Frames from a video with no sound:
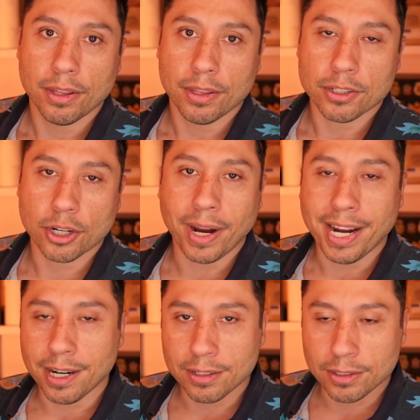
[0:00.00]
There's a
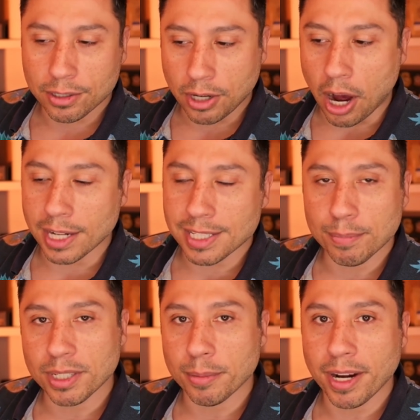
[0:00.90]
great
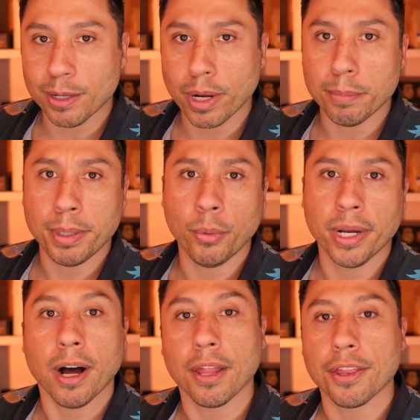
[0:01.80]
concept in the Married Red Pill we
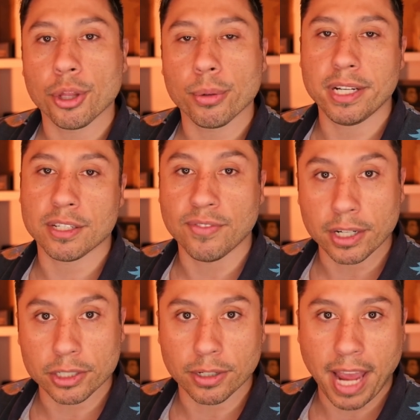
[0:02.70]
call it the 3
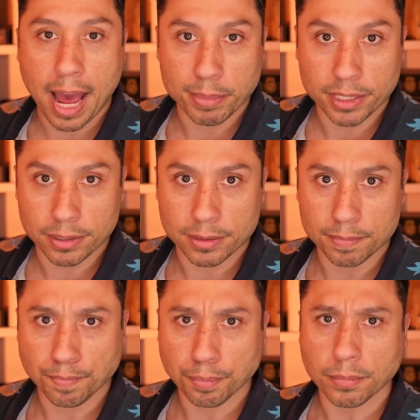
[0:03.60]
dysfunctional captains.
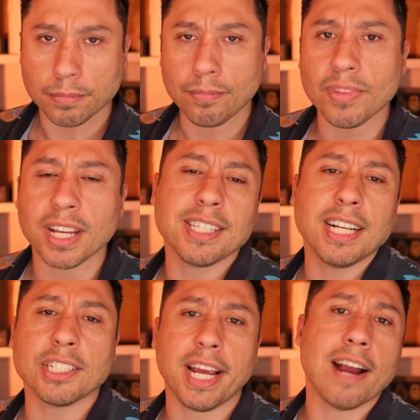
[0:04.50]

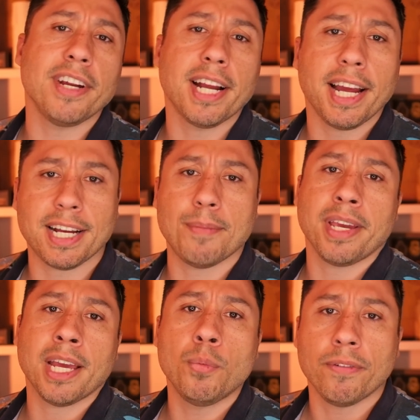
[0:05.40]
Essentially, every guy coming
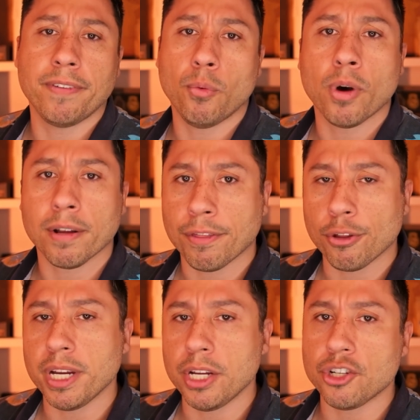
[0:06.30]
in will fit one of
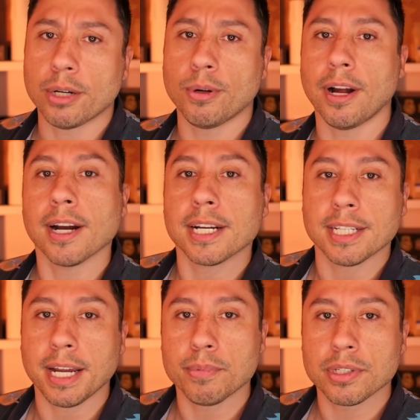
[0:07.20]
3 general
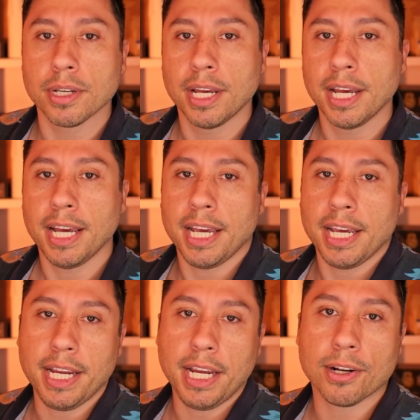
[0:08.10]
archetypes.
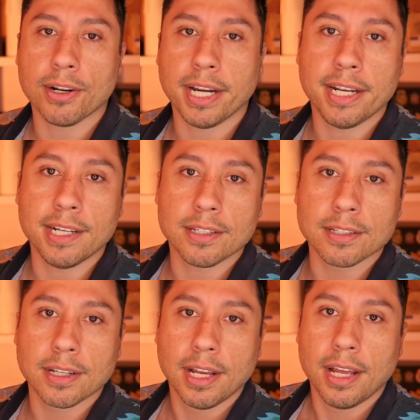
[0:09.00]
He either
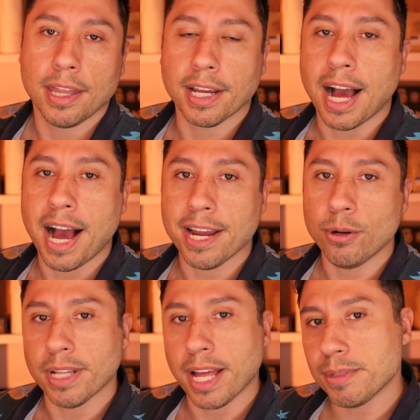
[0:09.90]
is the guy
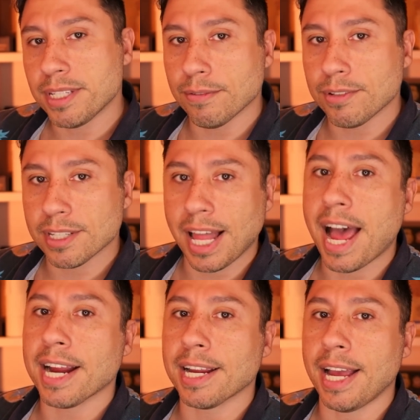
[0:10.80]
who let himself
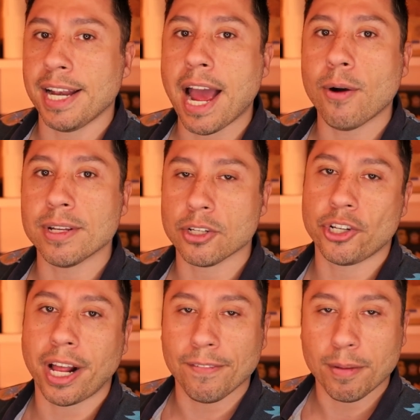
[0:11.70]
slack and now is a
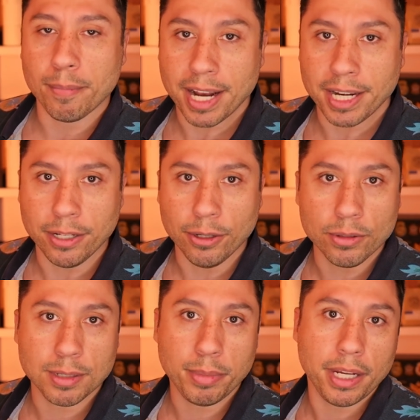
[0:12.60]
shell of the man he
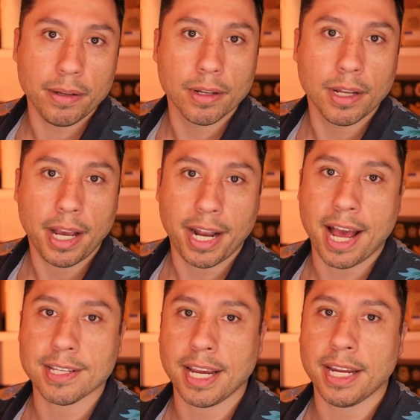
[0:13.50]
used to be and
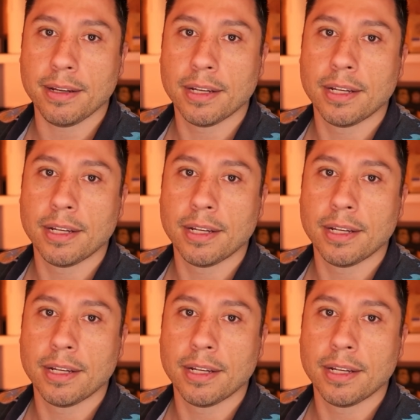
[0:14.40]
has a